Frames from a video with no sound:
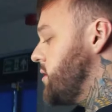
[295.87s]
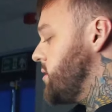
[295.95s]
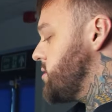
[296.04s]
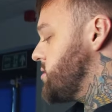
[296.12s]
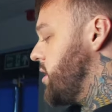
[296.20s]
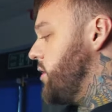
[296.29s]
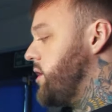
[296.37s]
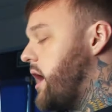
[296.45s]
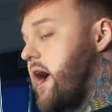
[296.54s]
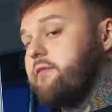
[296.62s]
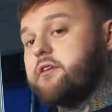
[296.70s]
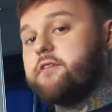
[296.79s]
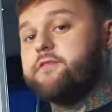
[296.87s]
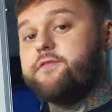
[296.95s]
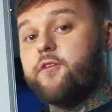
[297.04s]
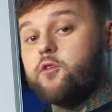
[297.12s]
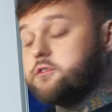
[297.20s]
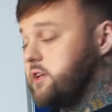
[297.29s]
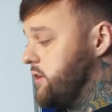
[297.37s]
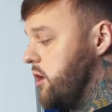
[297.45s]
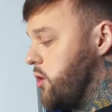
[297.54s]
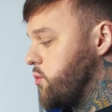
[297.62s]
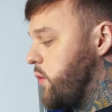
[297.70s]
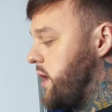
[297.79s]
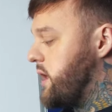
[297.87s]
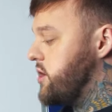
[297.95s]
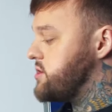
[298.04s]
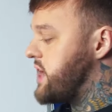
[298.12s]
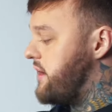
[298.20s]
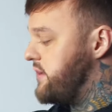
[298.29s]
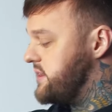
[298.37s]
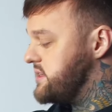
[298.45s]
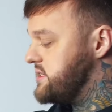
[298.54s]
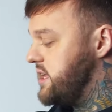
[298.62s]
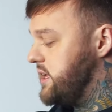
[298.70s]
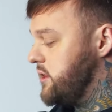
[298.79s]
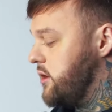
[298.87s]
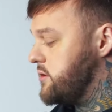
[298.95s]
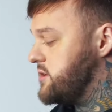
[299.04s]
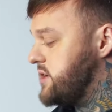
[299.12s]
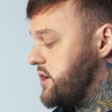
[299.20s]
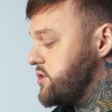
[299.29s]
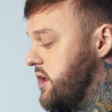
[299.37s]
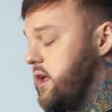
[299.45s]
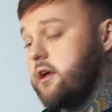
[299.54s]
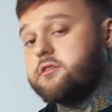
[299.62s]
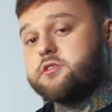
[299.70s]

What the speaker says: So you're not having a full deload week, you're just having this deload session here.